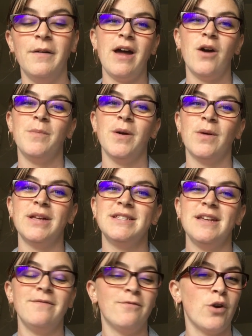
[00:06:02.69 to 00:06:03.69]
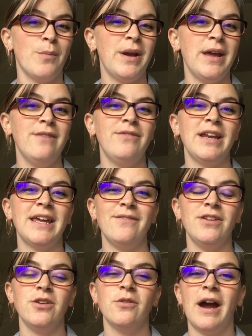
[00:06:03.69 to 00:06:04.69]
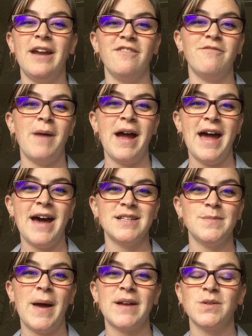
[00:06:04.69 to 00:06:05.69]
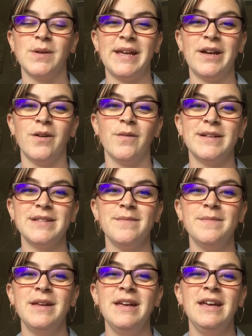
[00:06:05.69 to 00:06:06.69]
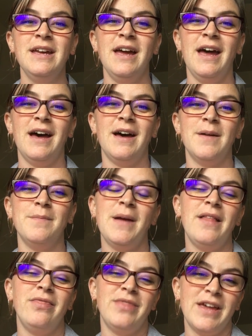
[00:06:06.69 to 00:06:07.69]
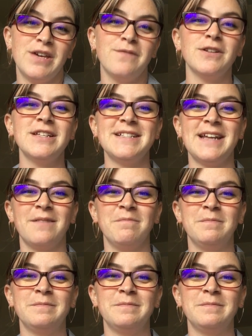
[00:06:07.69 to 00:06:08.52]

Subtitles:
I hope it was informative and giving you kind of my aspect on heroism. And thank you for listening.